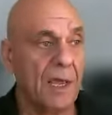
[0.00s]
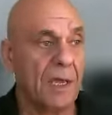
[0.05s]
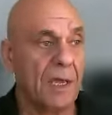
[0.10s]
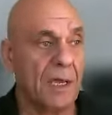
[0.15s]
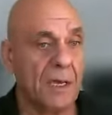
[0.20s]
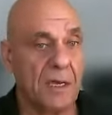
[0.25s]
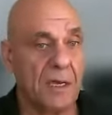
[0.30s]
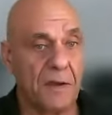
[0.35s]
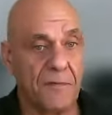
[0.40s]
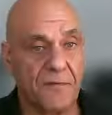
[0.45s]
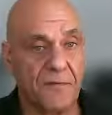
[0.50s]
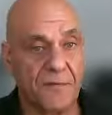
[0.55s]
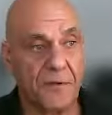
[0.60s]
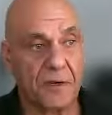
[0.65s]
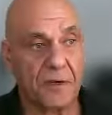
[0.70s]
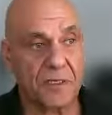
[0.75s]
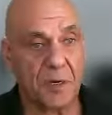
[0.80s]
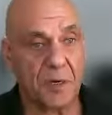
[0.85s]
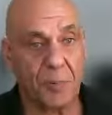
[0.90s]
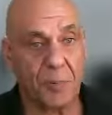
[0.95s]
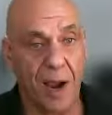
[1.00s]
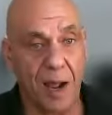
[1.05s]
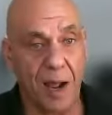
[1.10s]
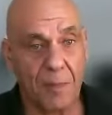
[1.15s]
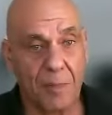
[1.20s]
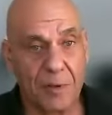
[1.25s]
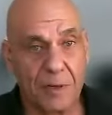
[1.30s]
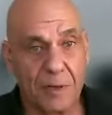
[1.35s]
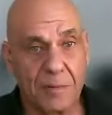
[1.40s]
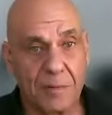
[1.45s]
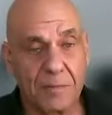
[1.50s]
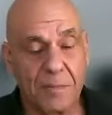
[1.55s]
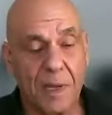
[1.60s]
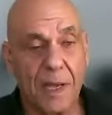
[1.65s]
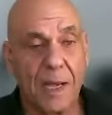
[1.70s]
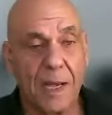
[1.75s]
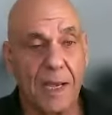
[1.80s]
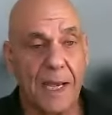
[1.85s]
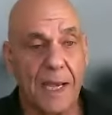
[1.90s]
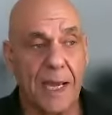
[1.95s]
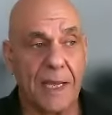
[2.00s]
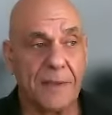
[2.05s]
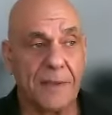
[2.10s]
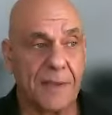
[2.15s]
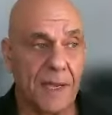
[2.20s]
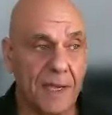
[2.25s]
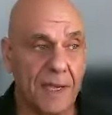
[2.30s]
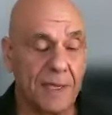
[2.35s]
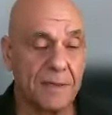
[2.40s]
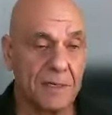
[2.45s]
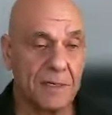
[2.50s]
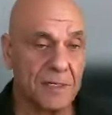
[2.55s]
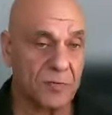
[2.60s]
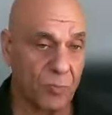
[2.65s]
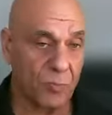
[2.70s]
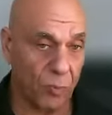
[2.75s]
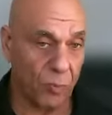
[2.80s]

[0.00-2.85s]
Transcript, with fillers: if there's a problem. And then there's,